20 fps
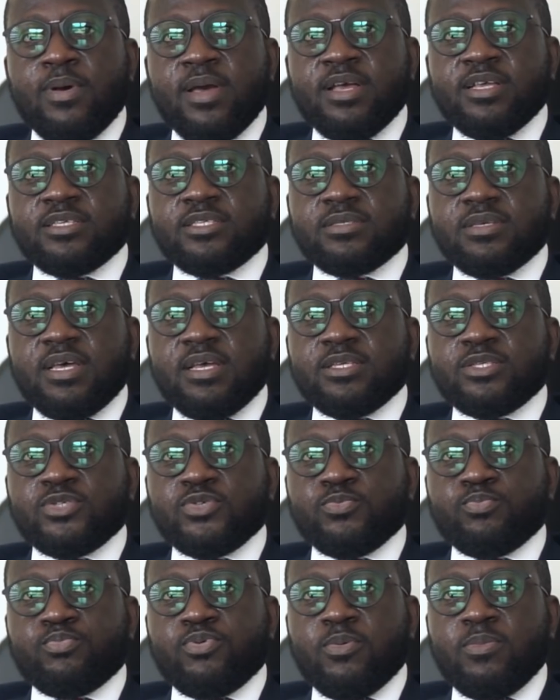as
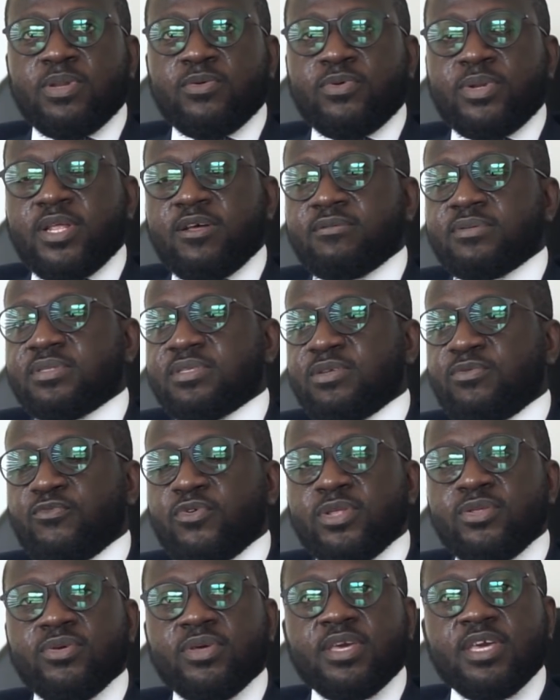you probably would have seen
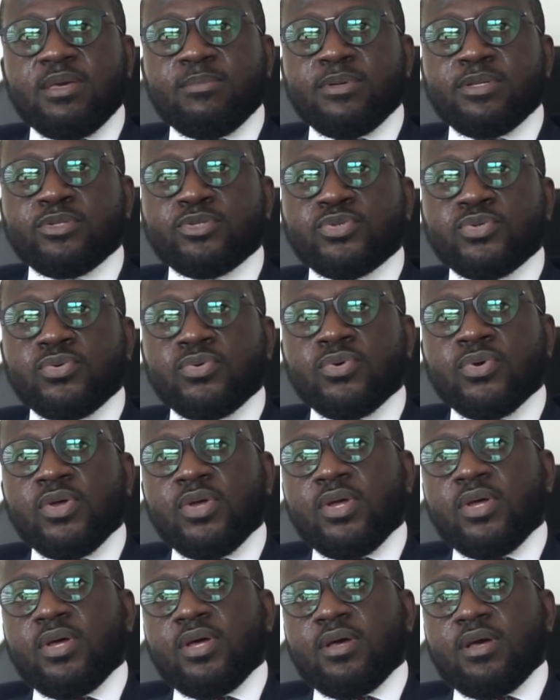when you came into
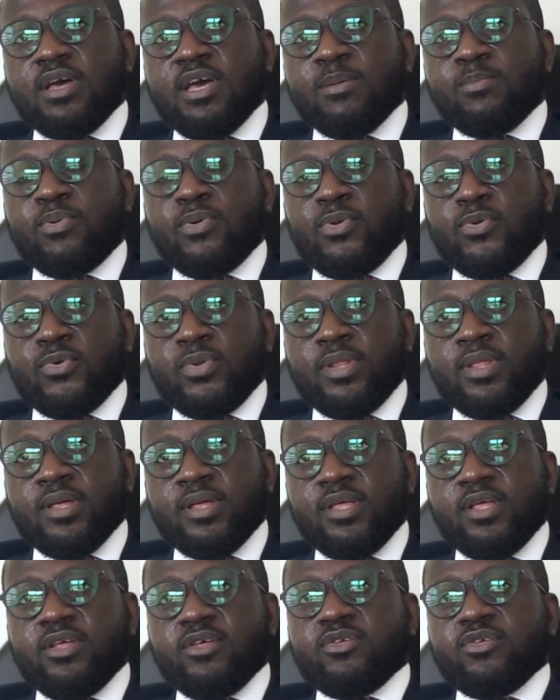Appolonia.